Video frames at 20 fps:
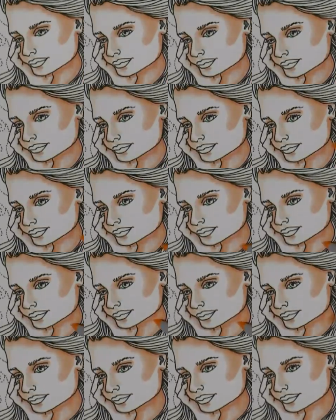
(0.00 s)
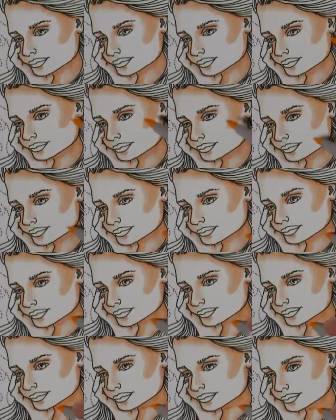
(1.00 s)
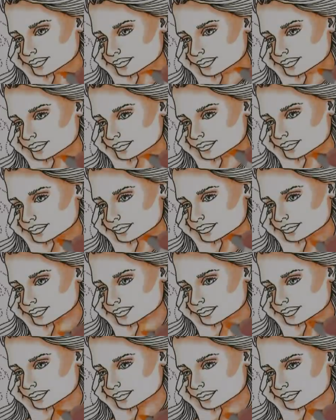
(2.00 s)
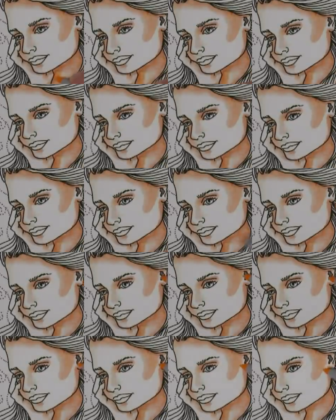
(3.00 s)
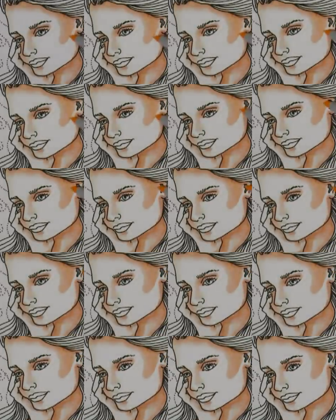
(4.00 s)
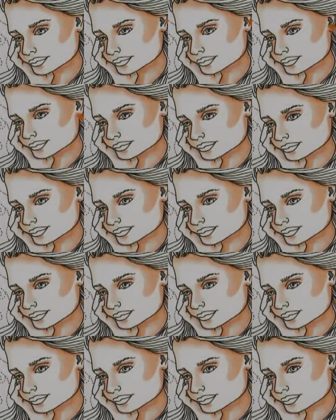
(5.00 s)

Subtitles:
Nothing is said.